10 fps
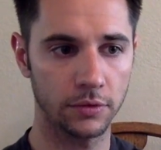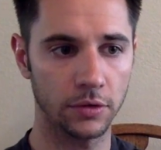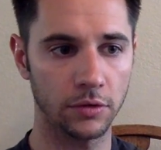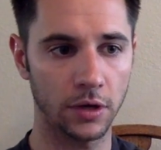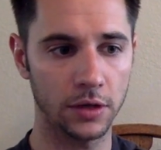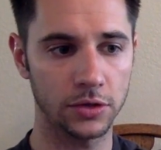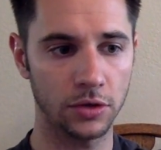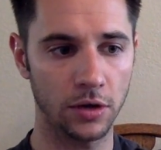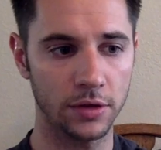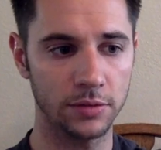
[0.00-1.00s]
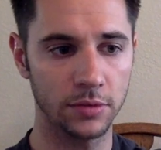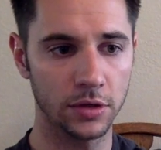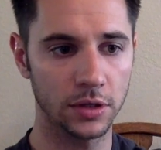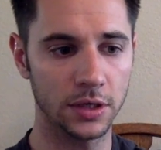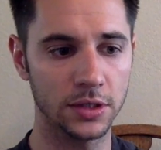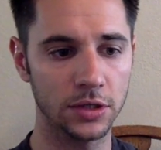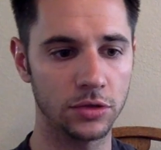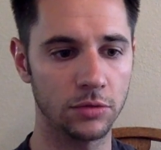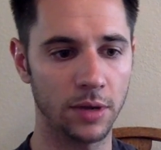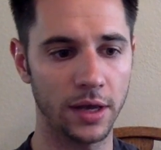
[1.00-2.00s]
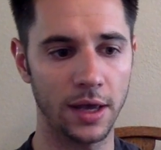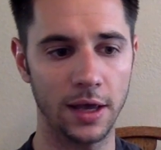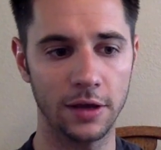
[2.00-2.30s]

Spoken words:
Okay, so I'm going to detune my A.